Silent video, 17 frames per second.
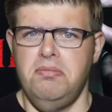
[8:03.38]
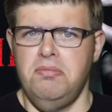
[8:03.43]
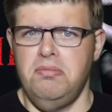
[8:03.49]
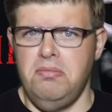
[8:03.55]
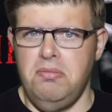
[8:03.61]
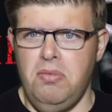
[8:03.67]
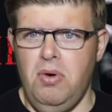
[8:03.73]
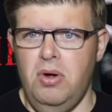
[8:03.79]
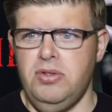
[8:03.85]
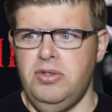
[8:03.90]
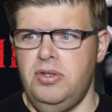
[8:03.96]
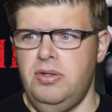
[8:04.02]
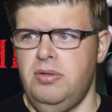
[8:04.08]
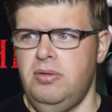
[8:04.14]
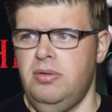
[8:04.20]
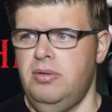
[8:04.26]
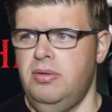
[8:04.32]

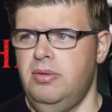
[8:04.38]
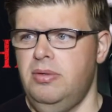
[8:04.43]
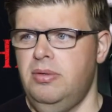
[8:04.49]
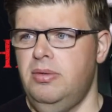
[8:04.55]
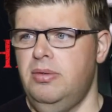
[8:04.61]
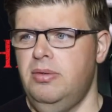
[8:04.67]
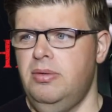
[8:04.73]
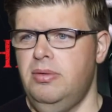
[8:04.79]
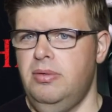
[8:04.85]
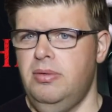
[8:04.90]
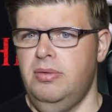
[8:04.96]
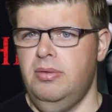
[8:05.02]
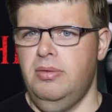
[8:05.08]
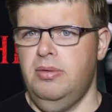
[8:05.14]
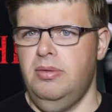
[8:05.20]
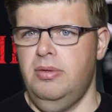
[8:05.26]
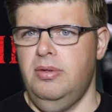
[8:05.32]
wasn't
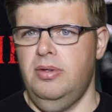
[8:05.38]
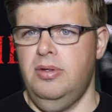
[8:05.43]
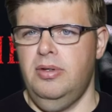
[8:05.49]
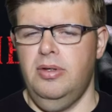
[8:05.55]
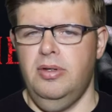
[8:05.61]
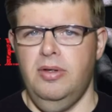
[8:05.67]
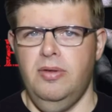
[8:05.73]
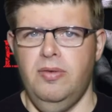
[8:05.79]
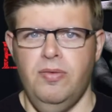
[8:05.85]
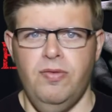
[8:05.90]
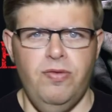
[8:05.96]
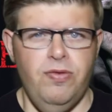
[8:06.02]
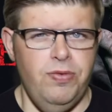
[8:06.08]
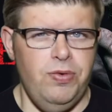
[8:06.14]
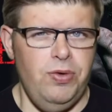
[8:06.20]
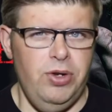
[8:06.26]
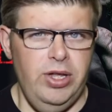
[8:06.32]

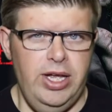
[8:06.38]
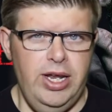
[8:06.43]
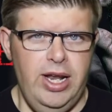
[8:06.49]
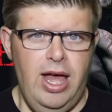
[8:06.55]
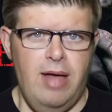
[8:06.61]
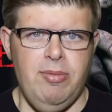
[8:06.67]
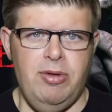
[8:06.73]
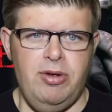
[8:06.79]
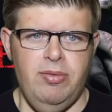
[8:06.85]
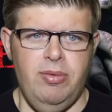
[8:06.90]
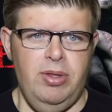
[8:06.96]
fully enamoured